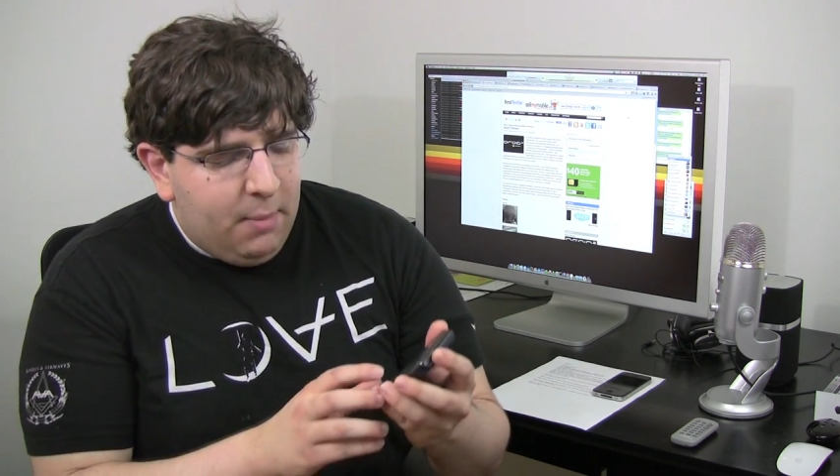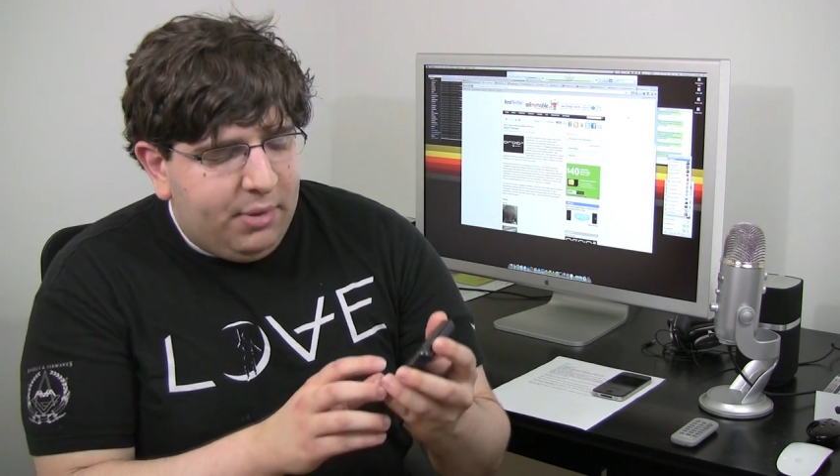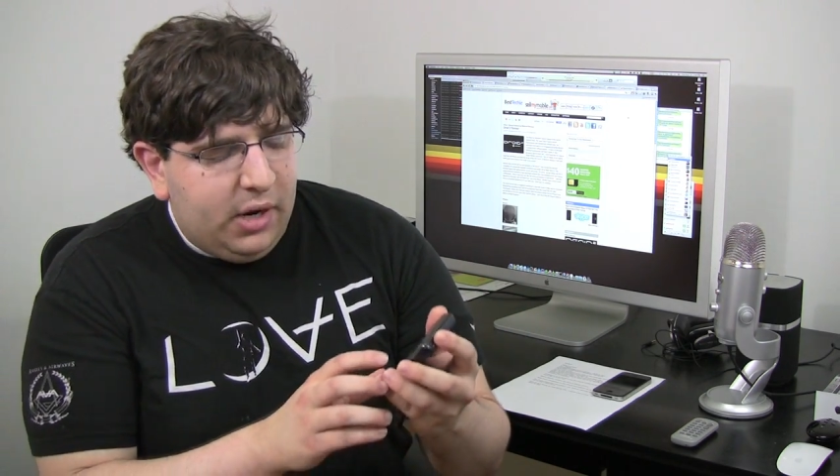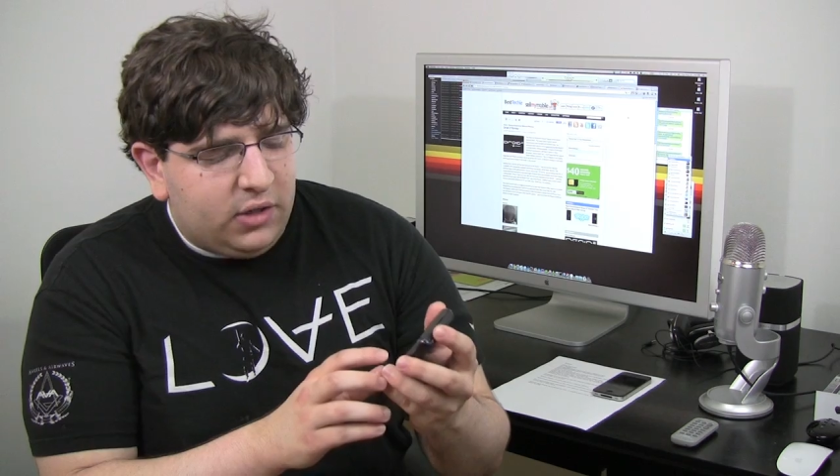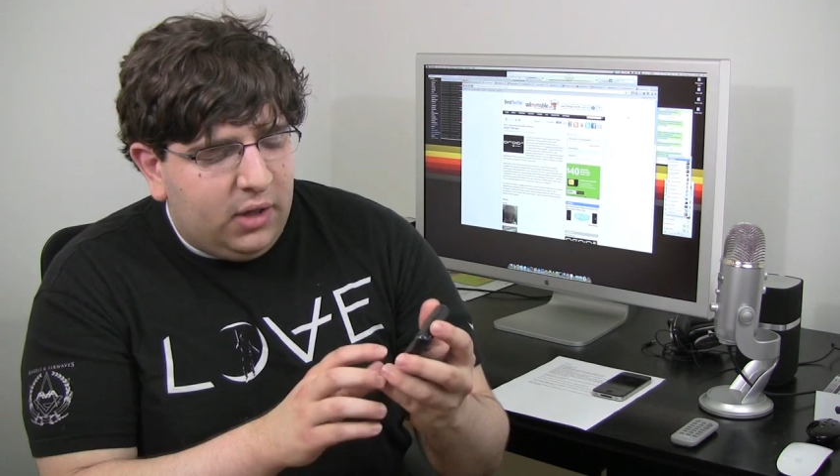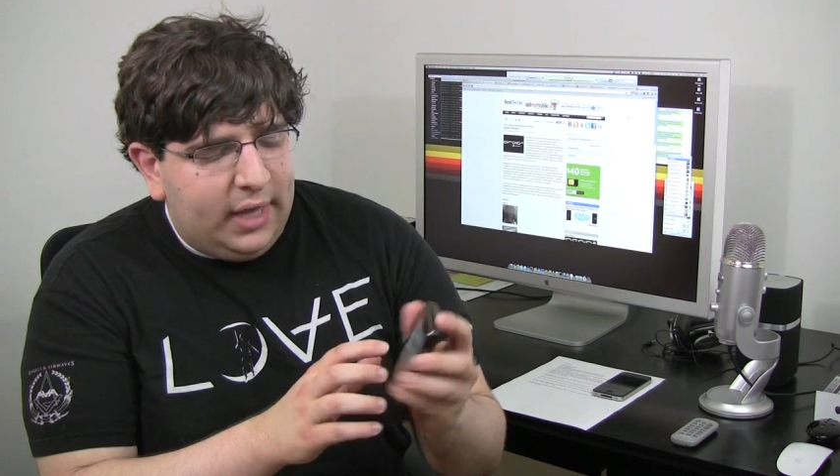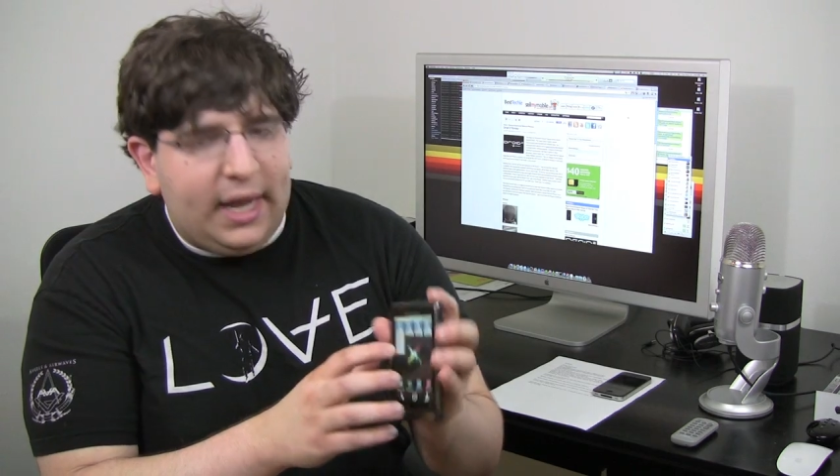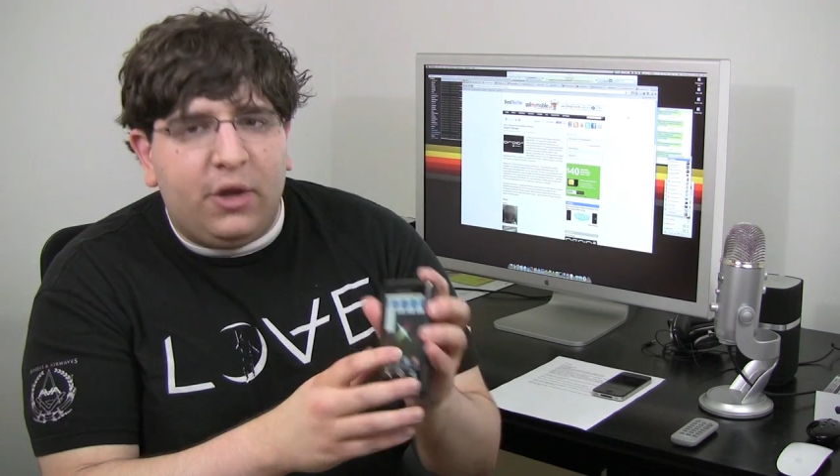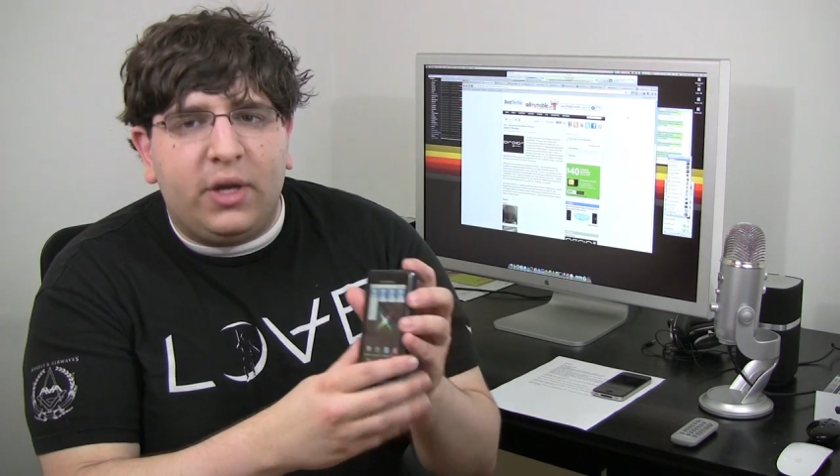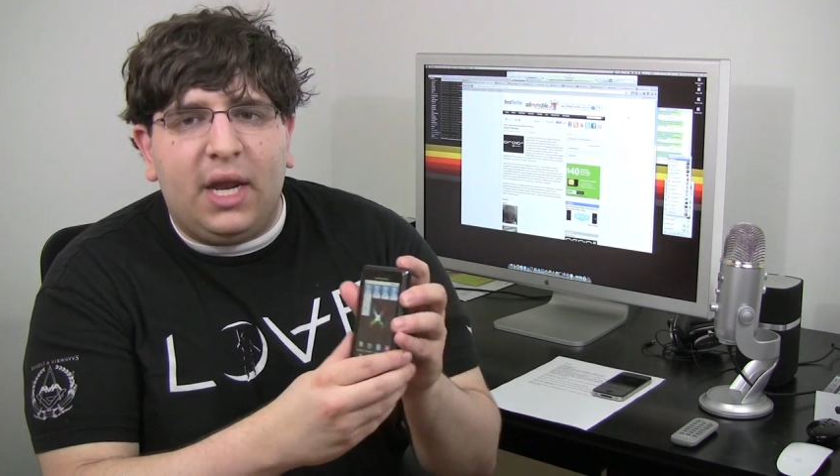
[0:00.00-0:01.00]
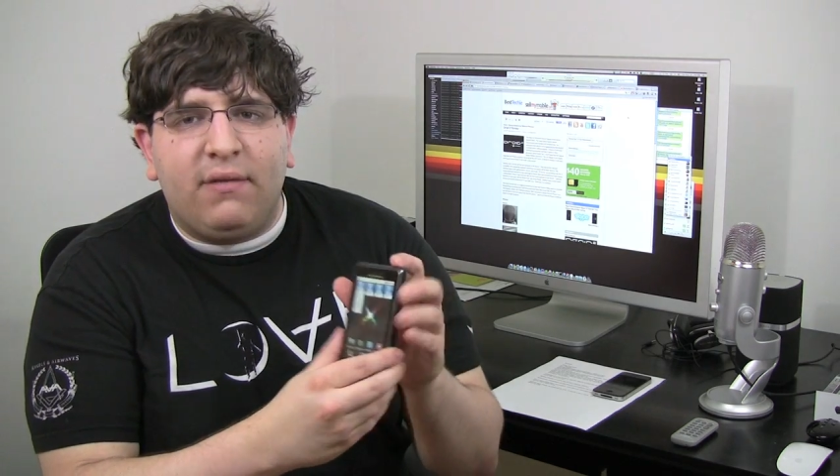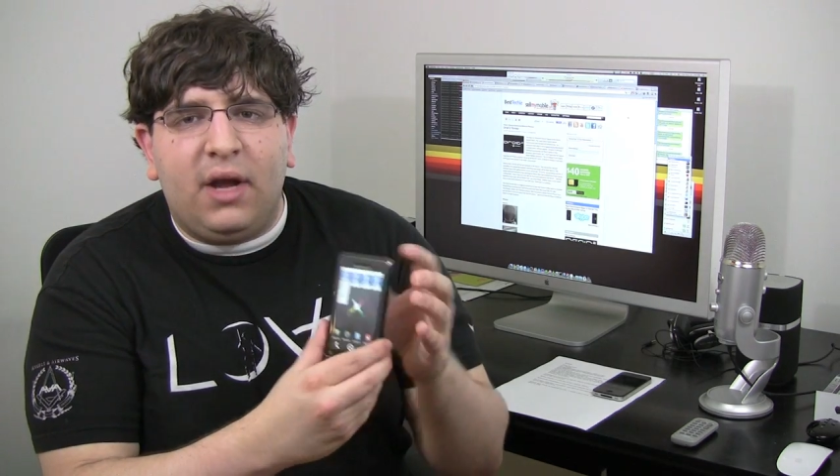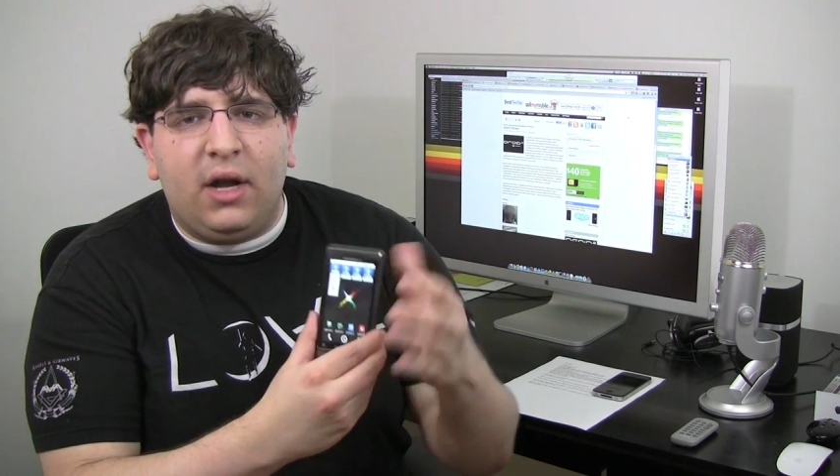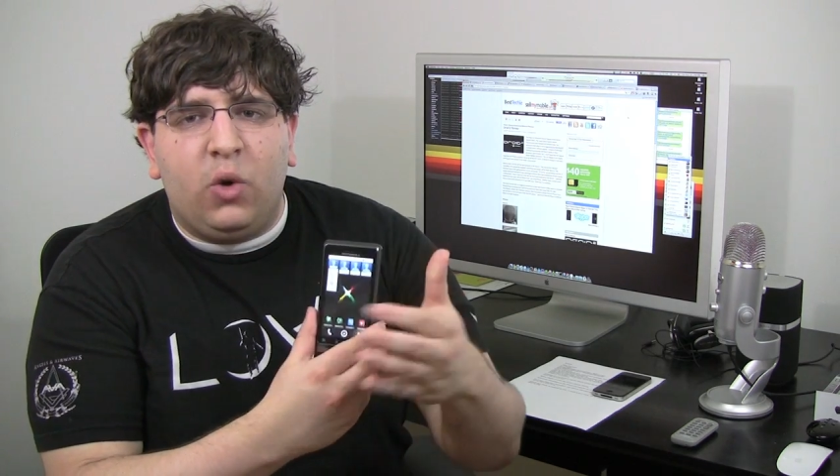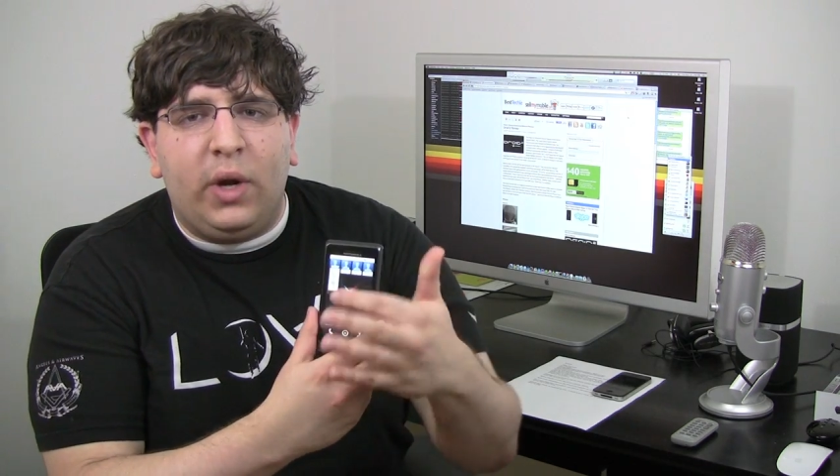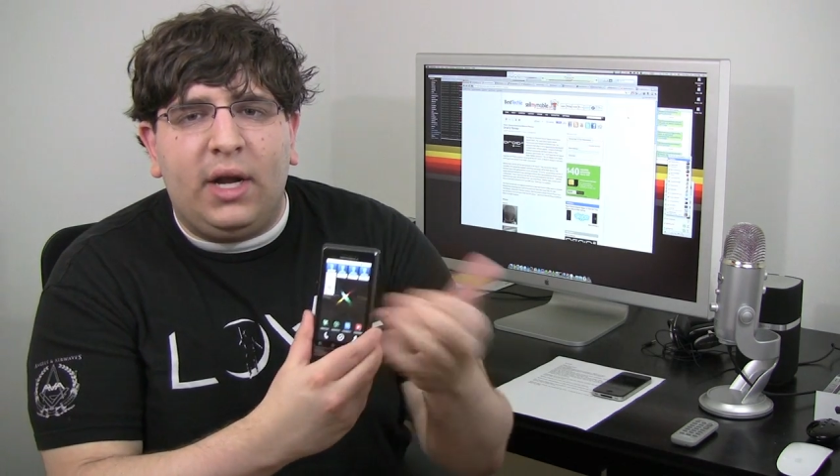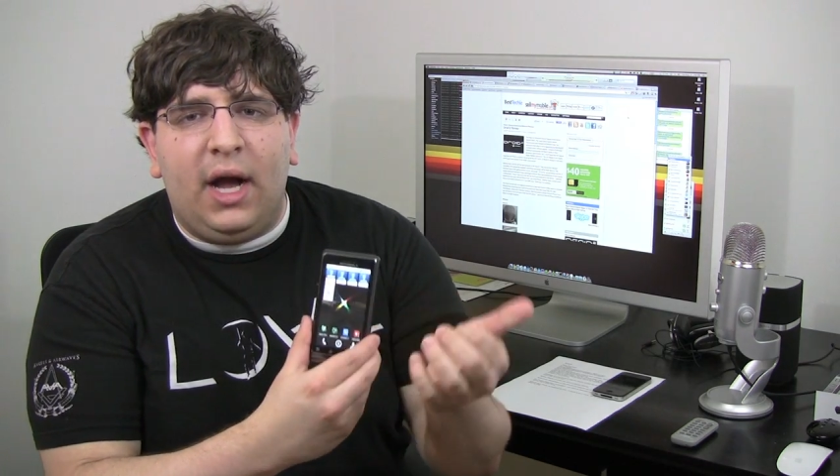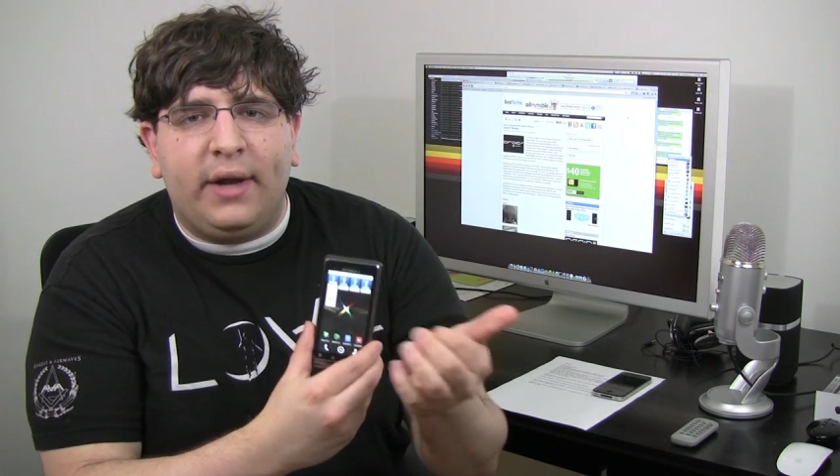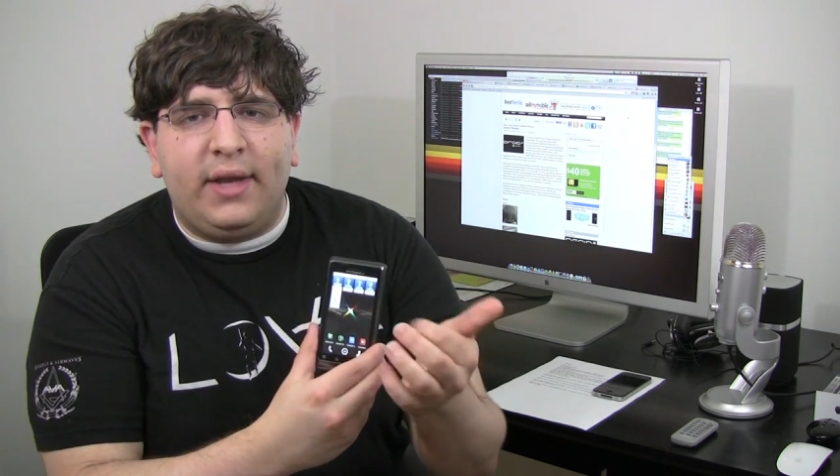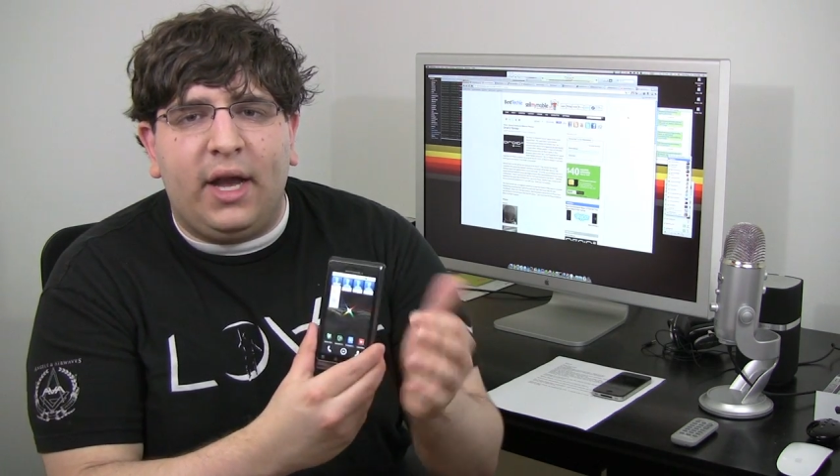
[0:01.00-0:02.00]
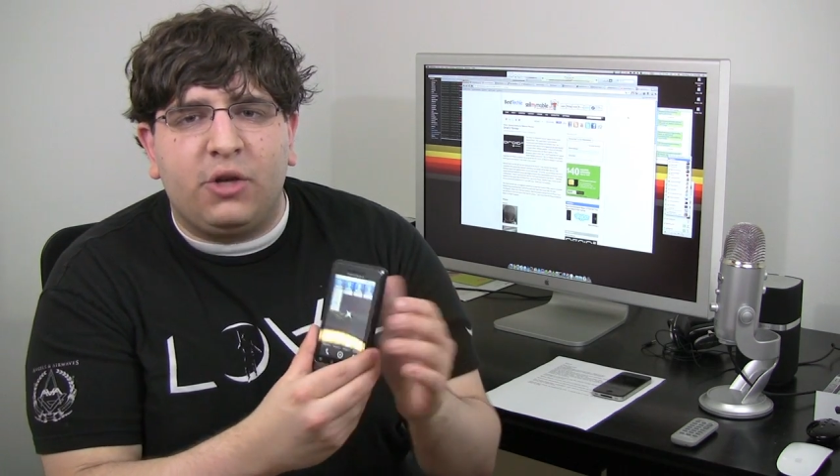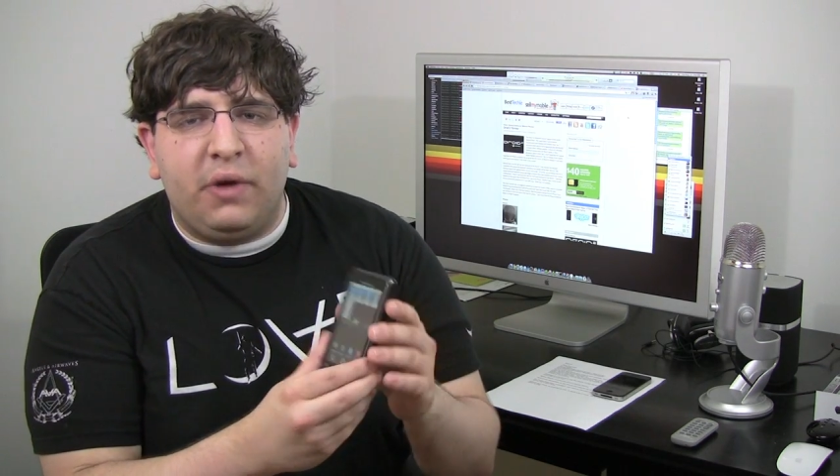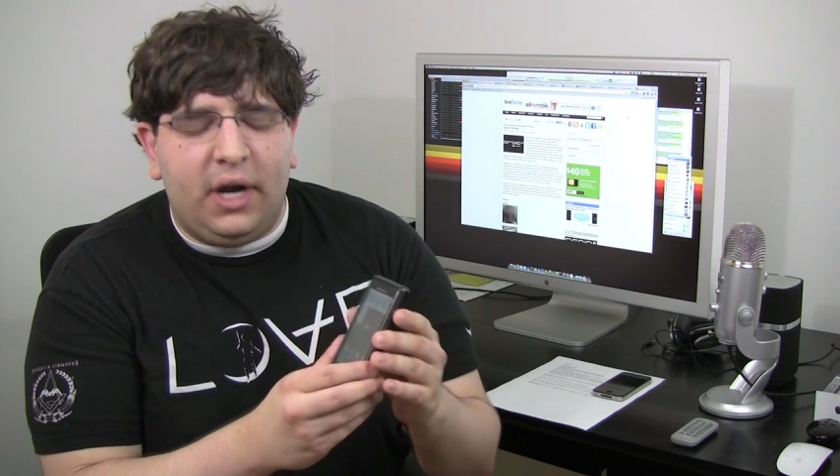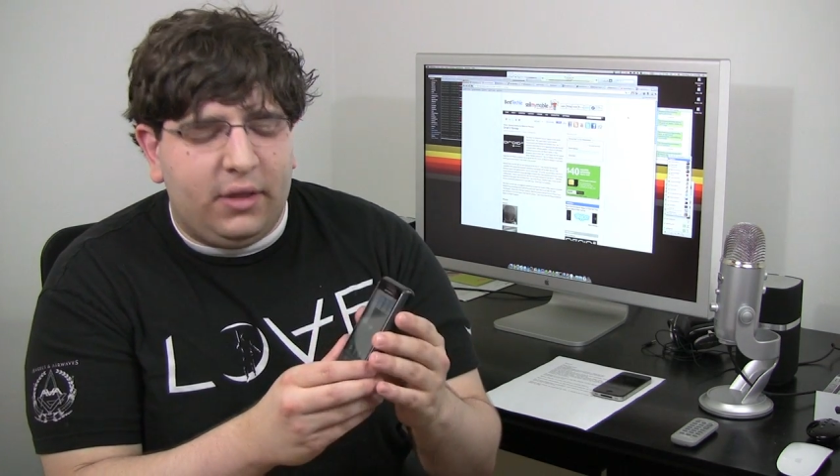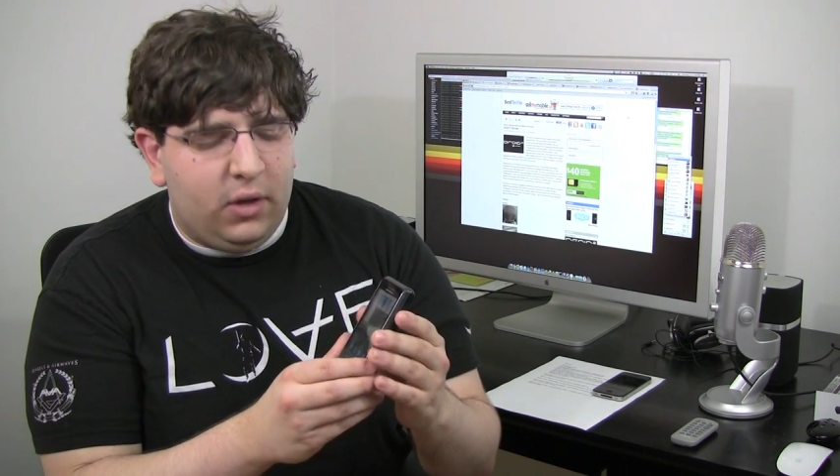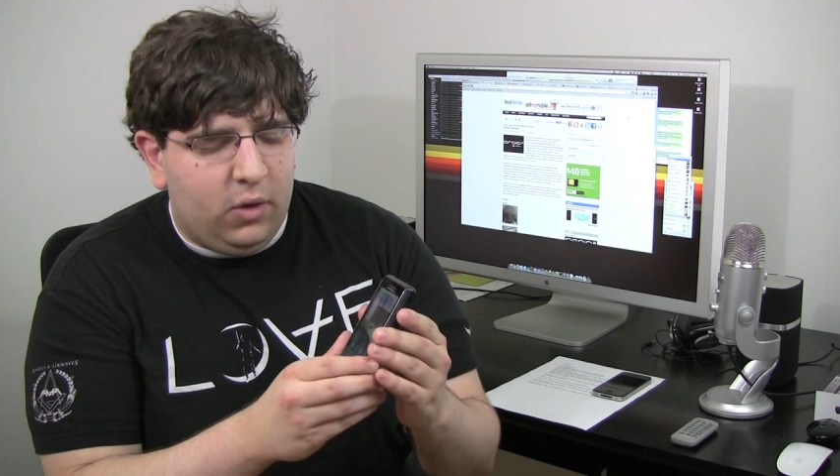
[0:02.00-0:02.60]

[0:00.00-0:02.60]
But I also like how you can have quick contacts right on the